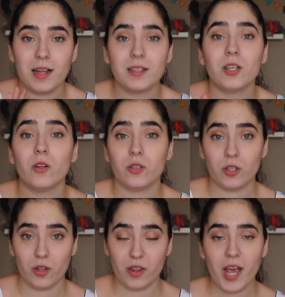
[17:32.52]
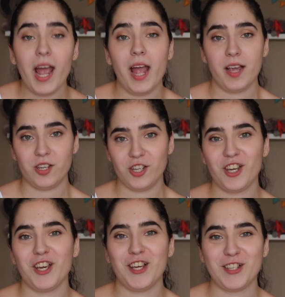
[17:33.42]
Till today,
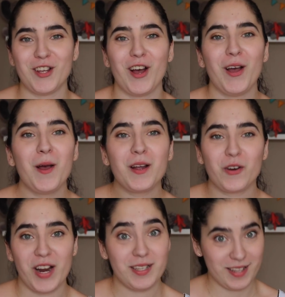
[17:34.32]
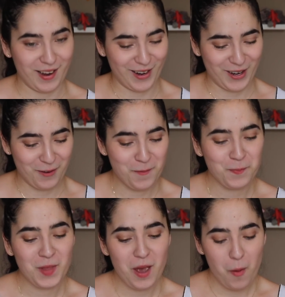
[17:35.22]
she is a great sucker.
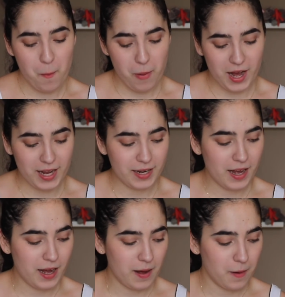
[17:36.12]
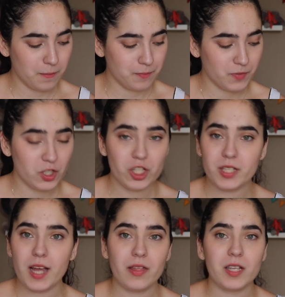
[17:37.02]
But she
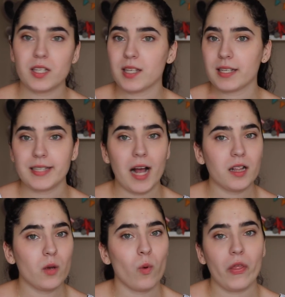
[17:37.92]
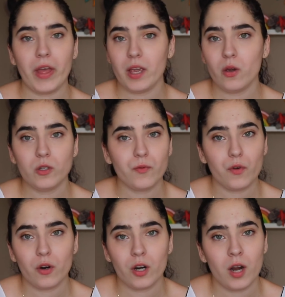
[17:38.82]
said this is exactly what they use
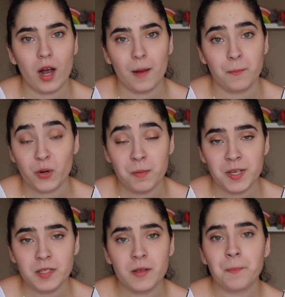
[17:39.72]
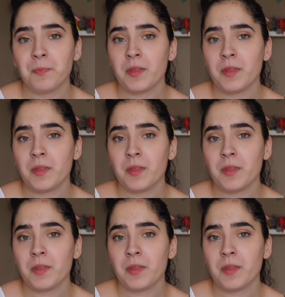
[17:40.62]
for preemies,